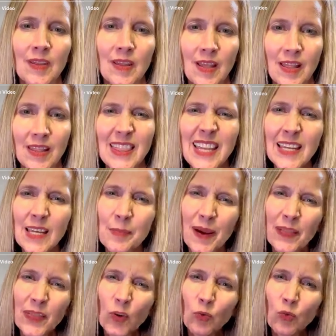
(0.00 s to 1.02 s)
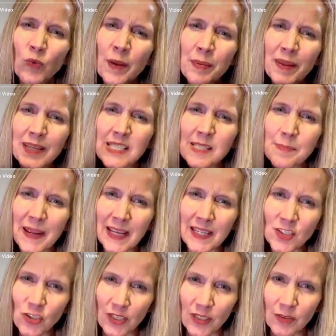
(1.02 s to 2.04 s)
Think about the rib expansion,
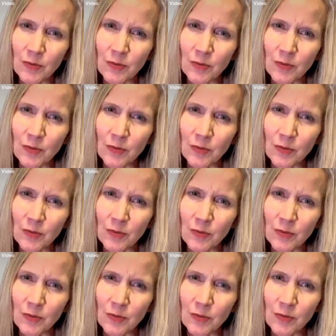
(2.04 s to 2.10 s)
right?